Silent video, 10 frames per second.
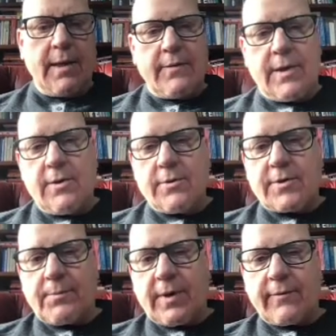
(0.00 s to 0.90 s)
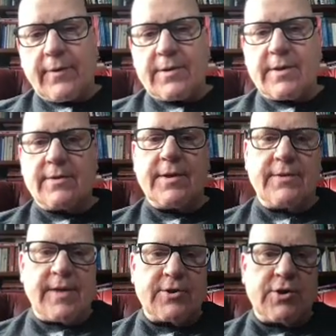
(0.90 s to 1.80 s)
The user preferences, the
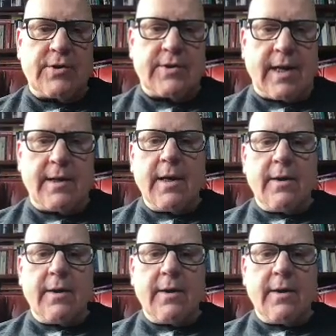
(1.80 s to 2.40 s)
session state.